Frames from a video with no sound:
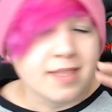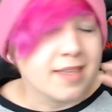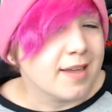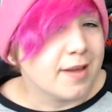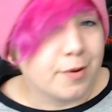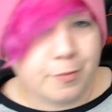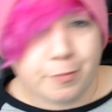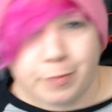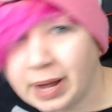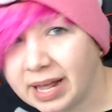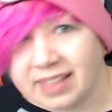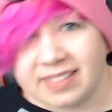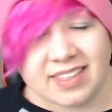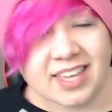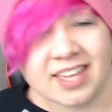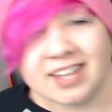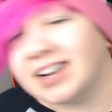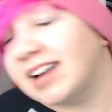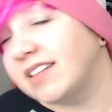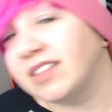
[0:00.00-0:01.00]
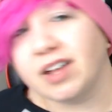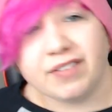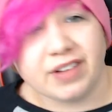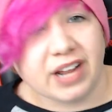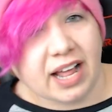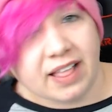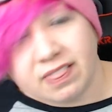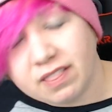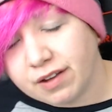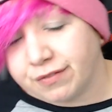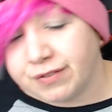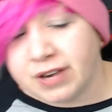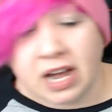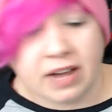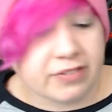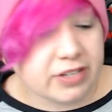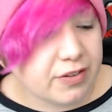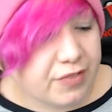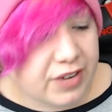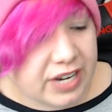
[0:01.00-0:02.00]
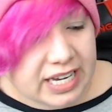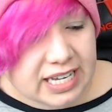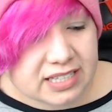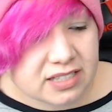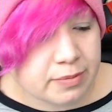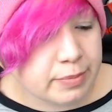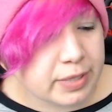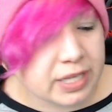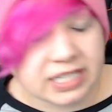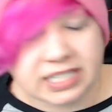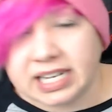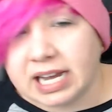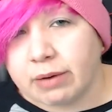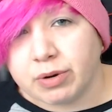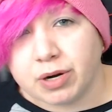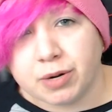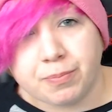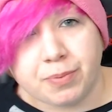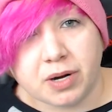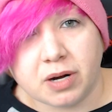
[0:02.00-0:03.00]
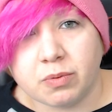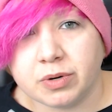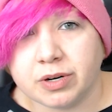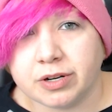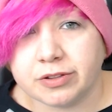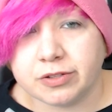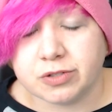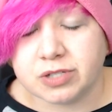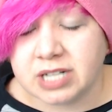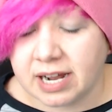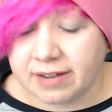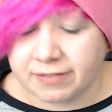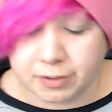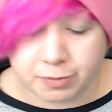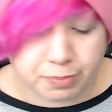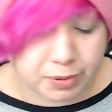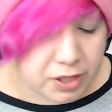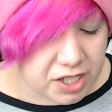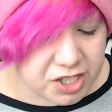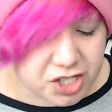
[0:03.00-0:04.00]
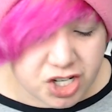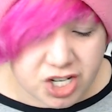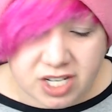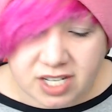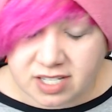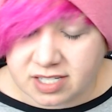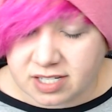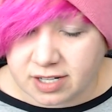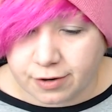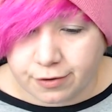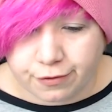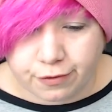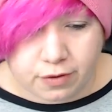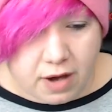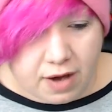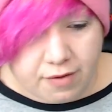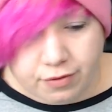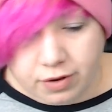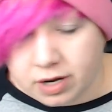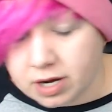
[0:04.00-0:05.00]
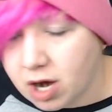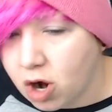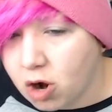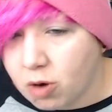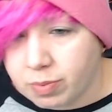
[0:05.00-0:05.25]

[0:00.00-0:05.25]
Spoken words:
By the end, I love it. I love Navi. If I had the money, I would have bought one of those Navi plushies forever ago.